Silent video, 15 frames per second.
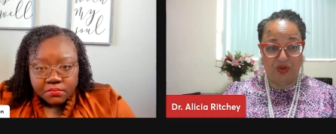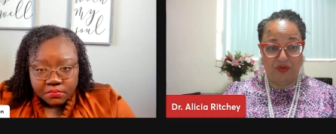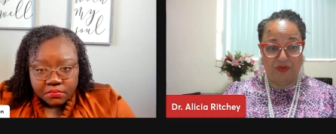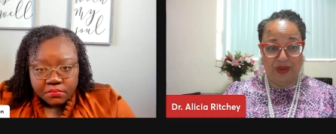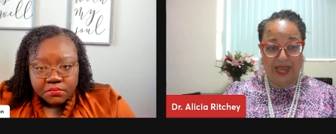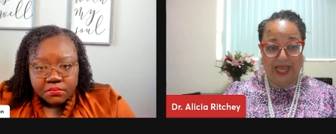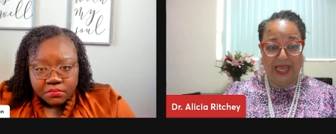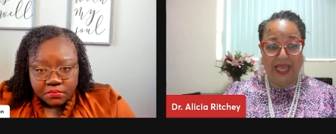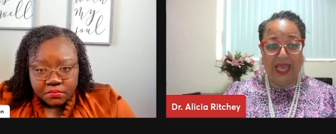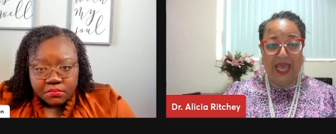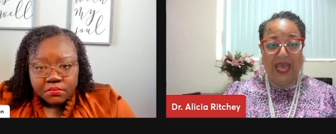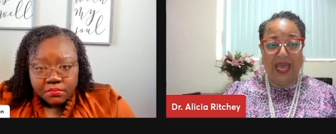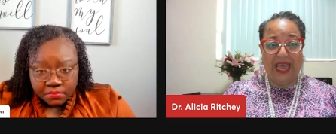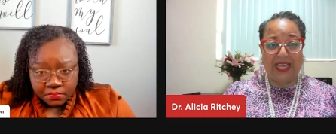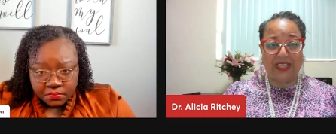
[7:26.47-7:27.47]
Speaker 1: right
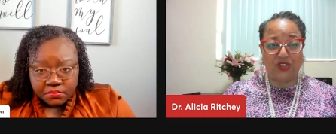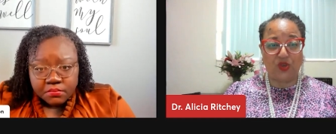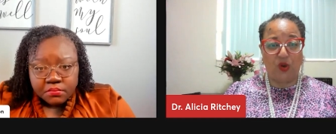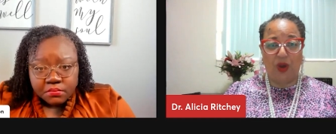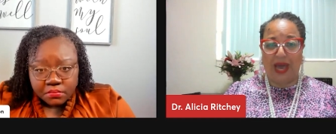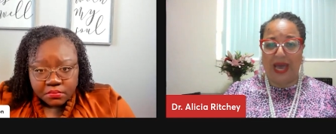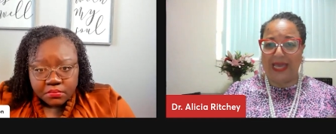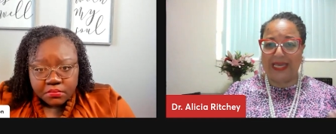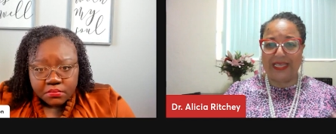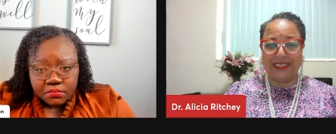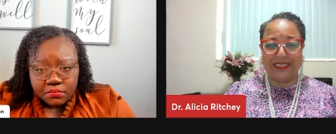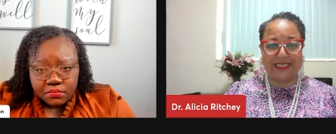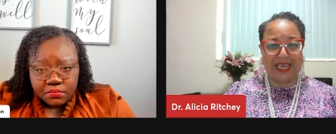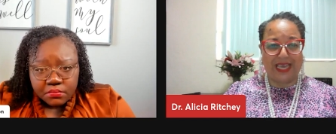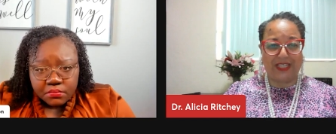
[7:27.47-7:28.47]
mm-hmm. and so i can
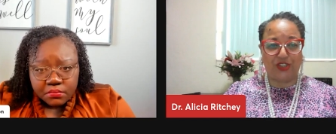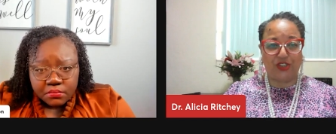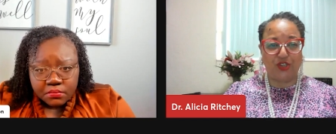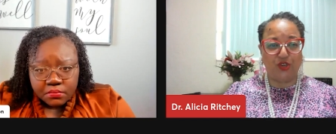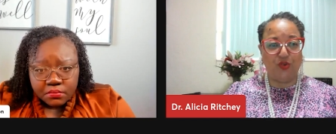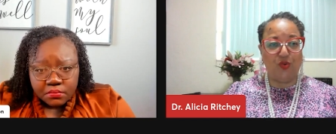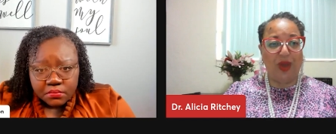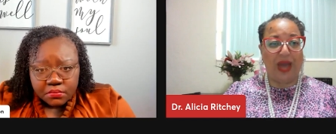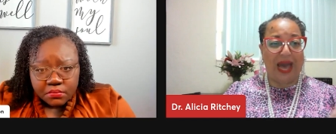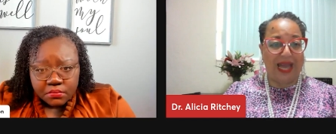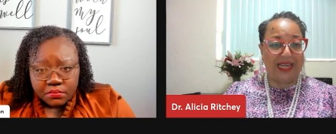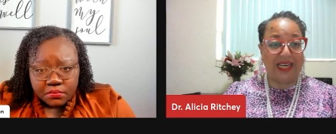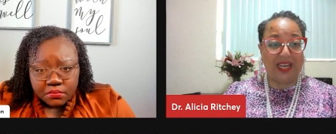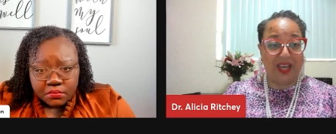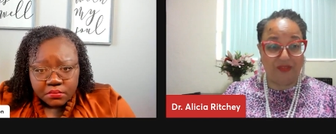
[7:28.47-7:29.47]
say to you i
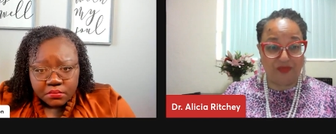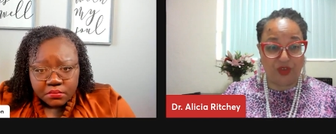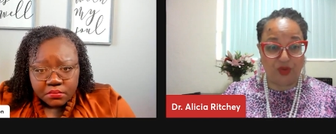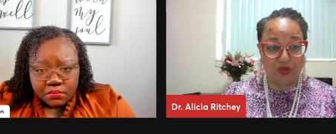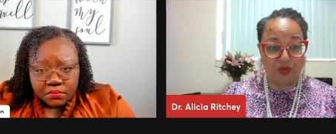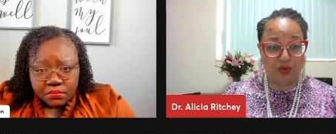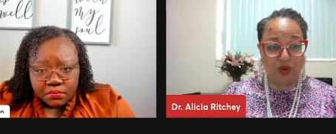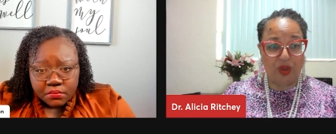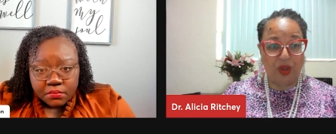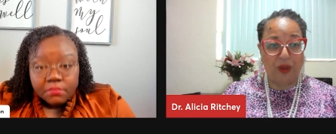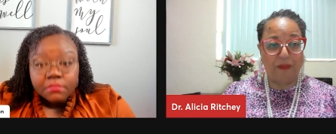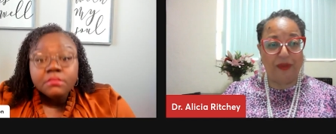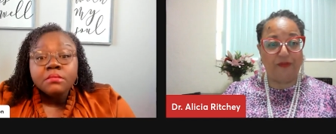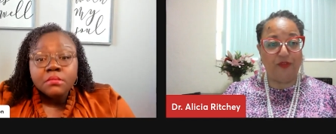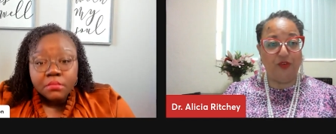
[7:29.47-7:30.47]
love you
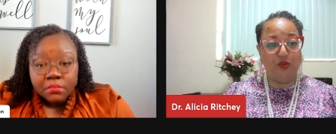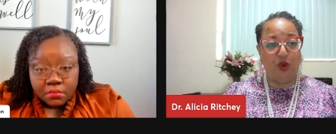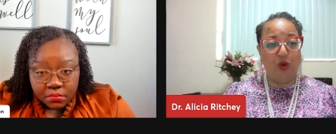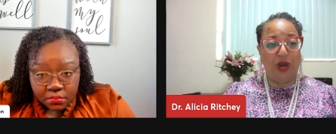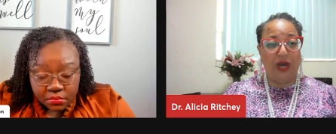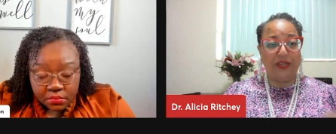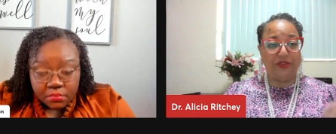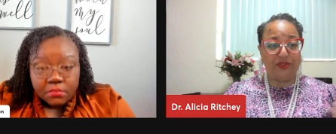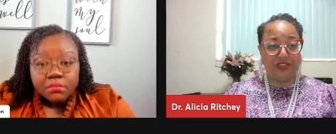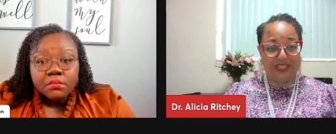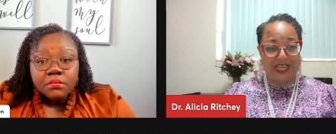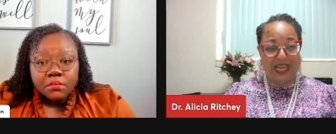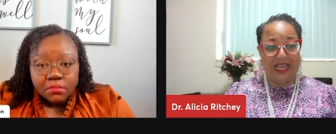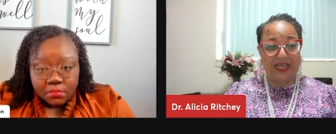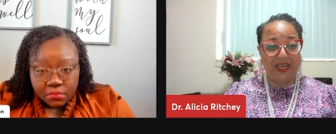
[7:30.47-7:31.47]
but if you don't
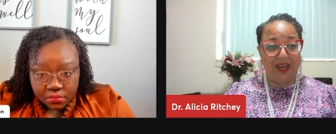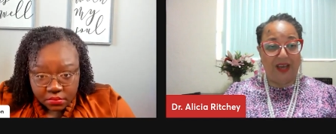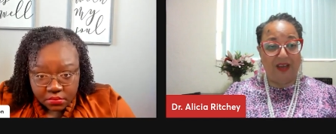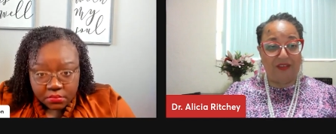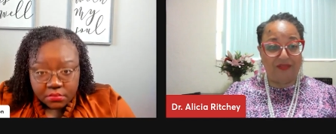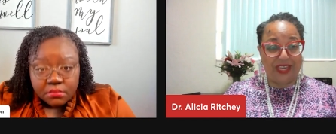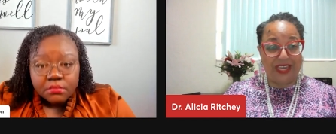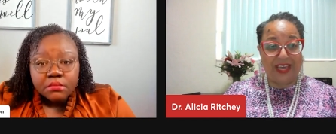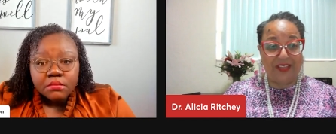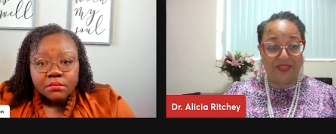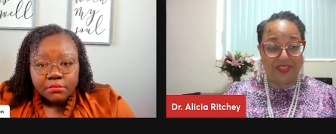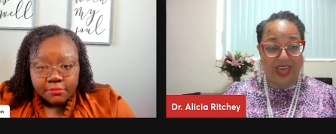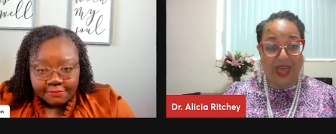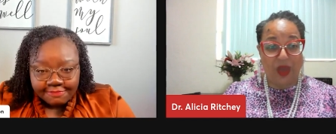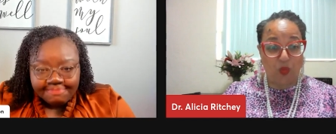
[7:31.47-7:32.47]
understand love in
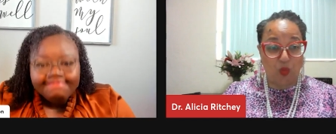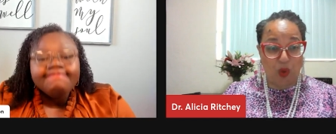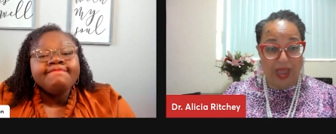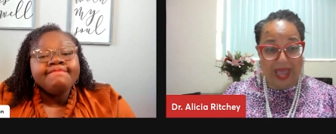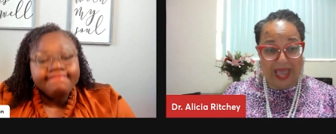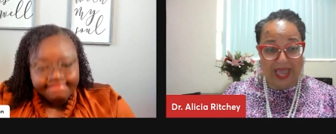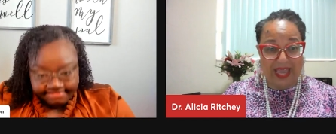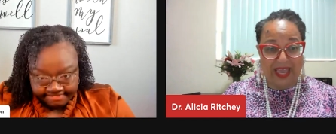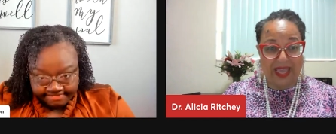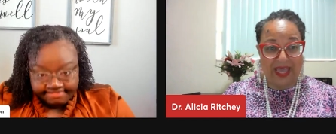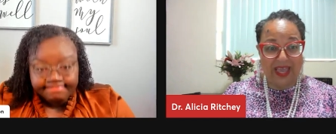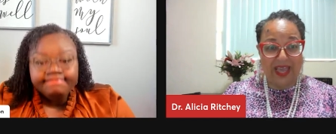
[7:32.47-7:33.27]
that way